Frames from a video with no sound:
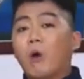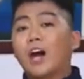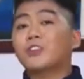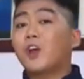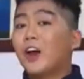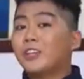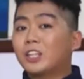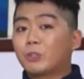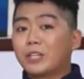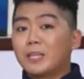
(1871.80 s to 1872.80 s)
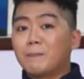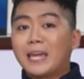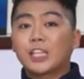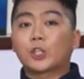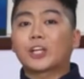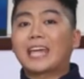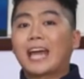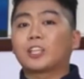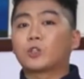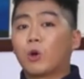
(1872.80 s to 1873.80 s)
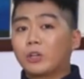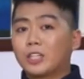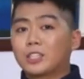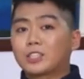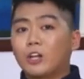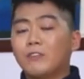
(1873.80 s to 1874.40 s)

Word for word: What are the three major categories